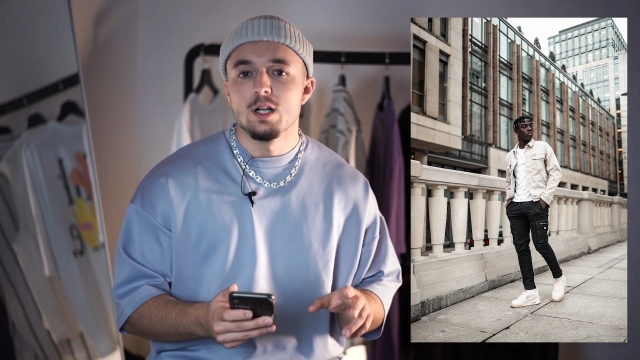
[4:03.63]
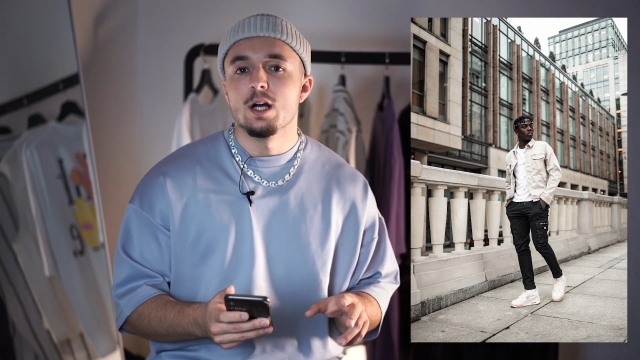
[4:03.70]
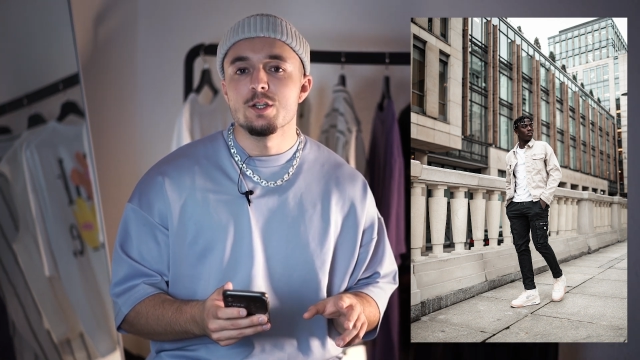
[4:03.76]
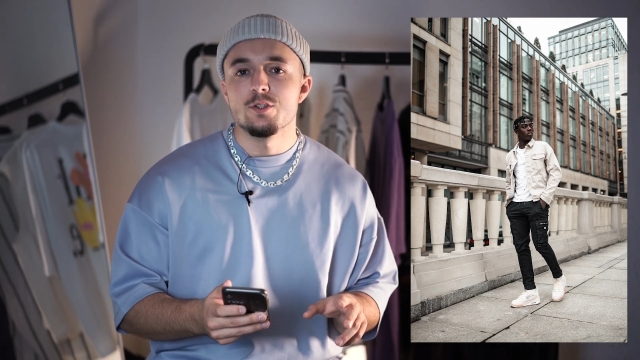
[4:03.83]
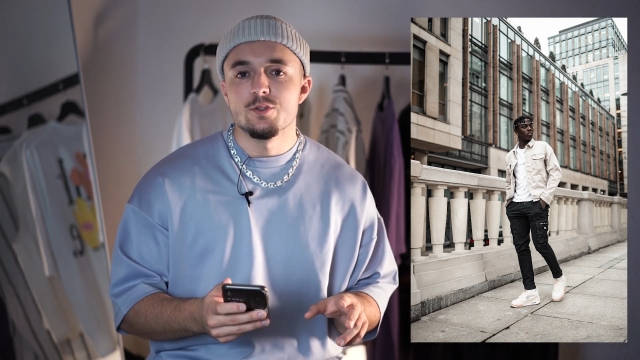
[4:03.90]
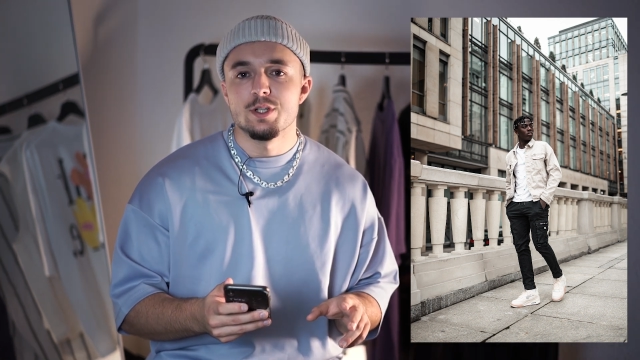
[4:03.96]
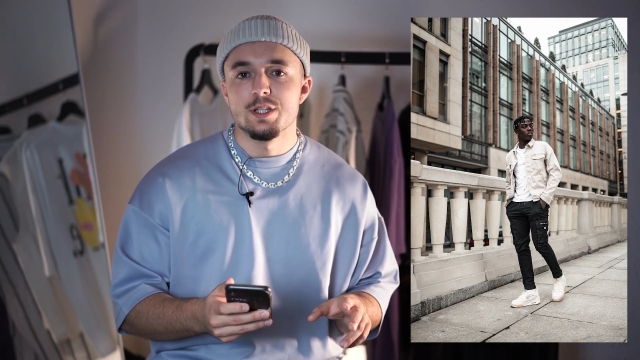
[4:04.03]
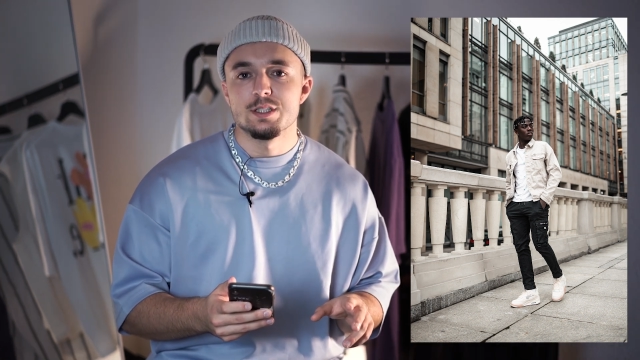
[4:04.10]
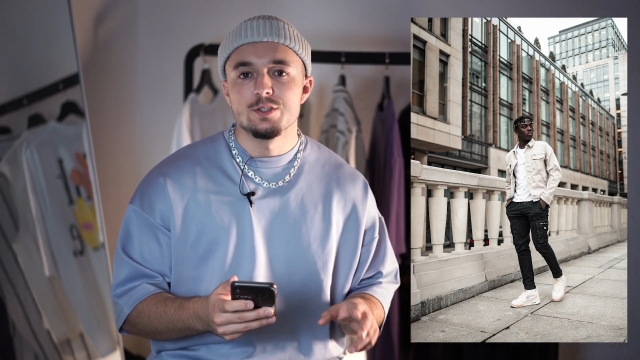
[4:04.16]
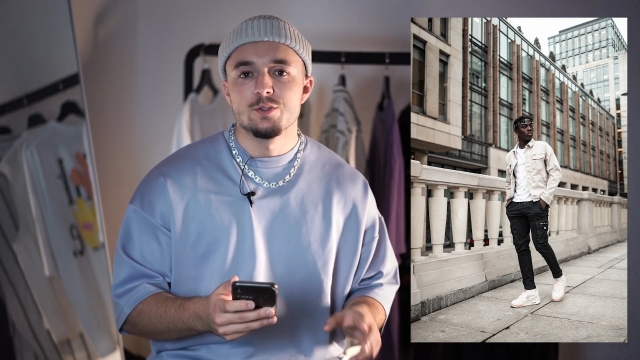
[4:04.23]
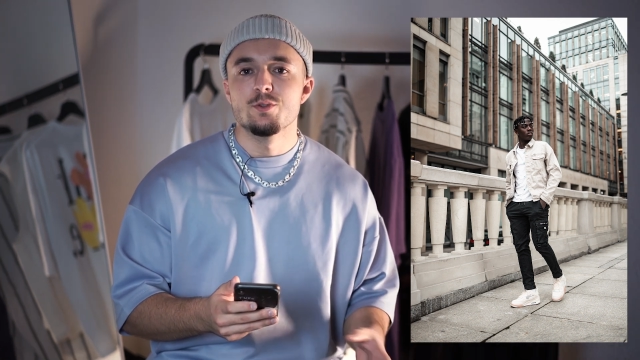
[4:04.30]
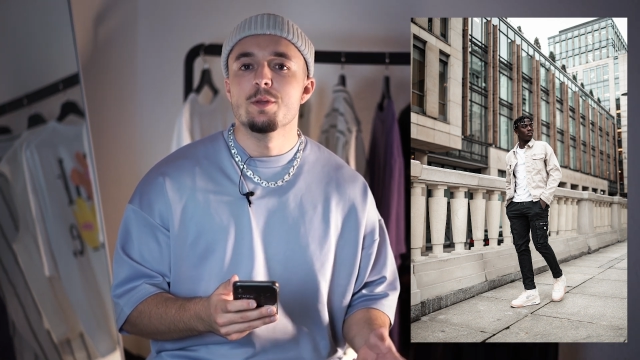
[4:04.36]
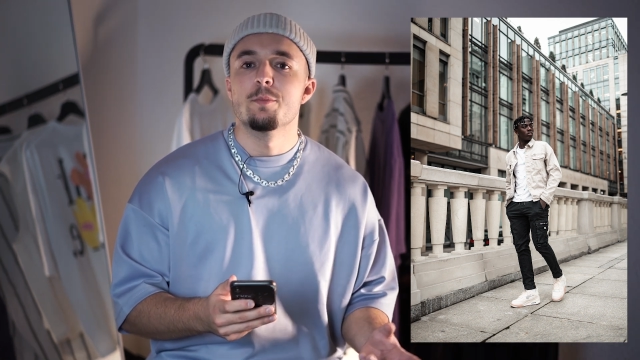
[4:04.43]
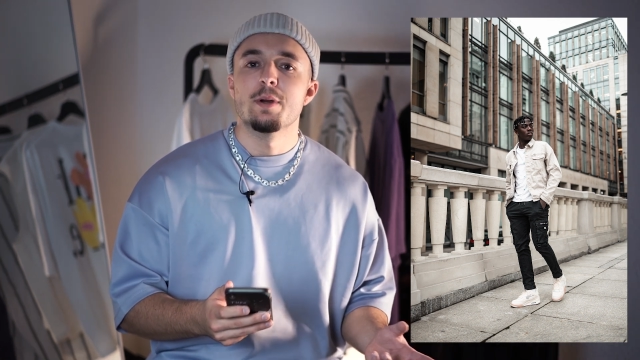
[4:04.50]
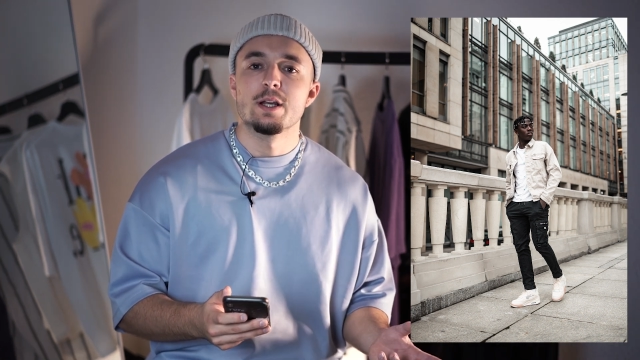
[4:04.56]
contrast
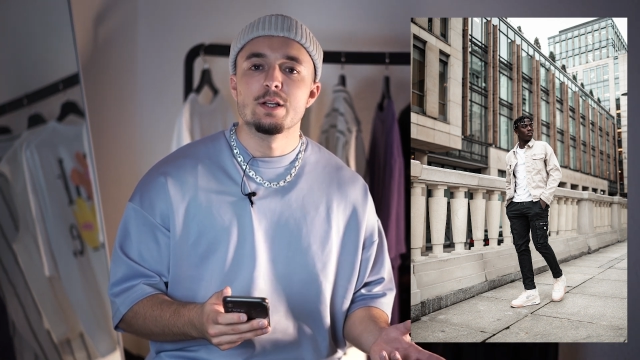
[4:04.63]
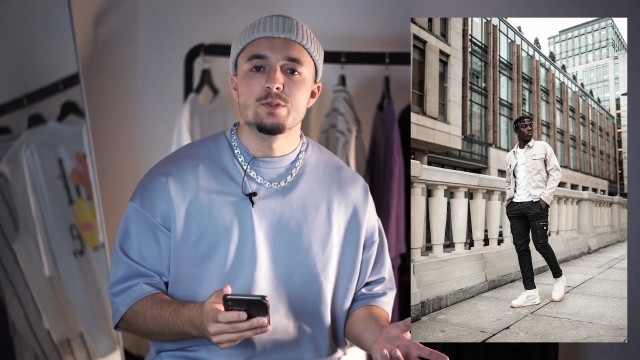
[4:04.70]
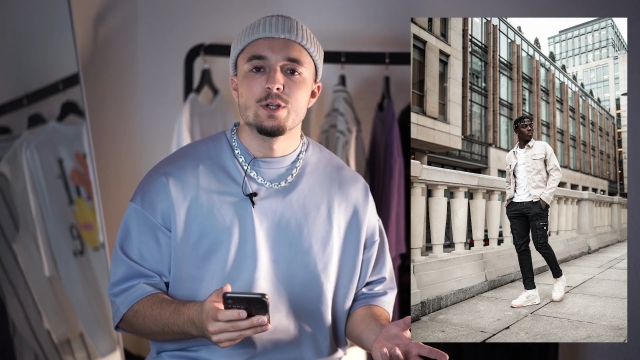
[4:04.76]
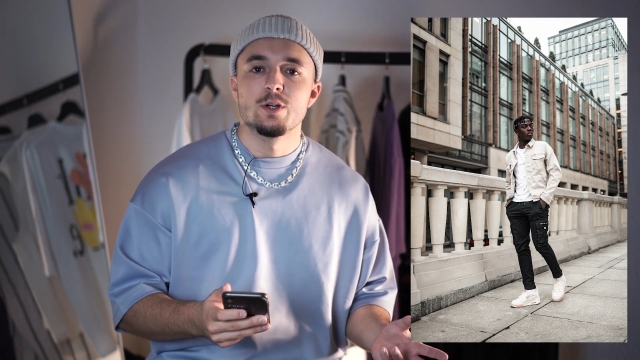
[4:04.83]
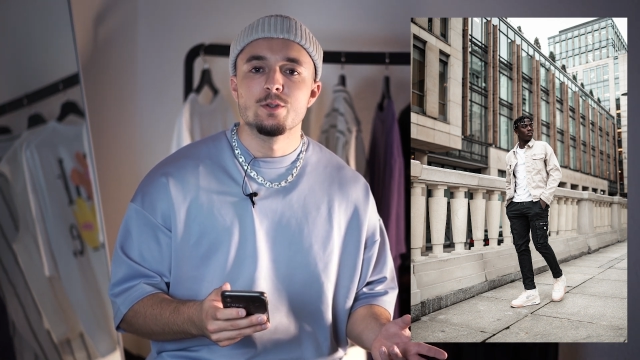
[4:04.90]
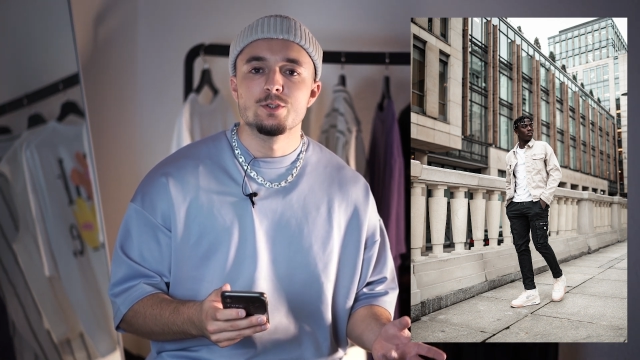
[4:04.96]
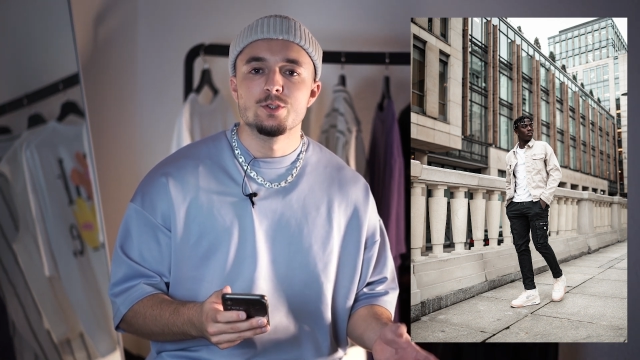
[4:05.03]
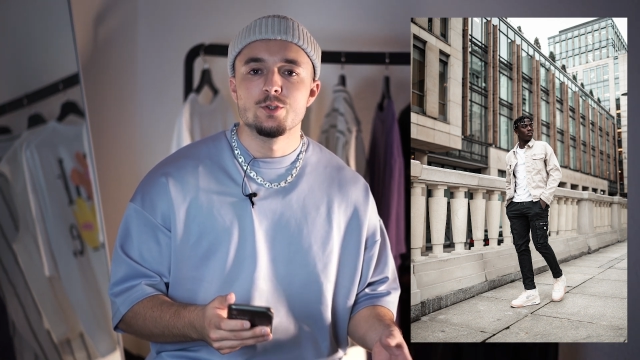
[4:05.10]
to the background